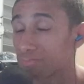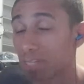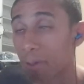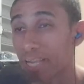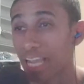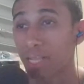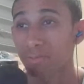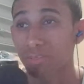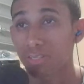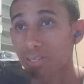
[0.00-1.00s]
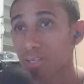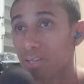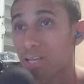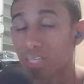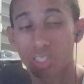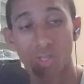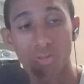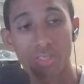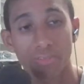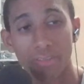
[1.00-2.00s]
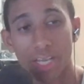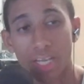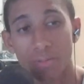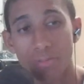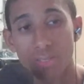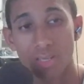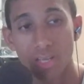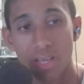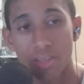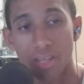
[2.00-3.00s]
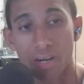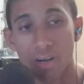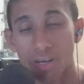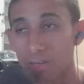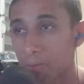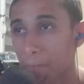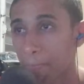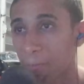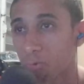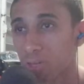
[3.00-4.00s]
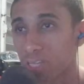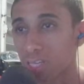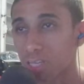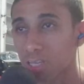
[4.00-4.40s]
games, exclusive games that are really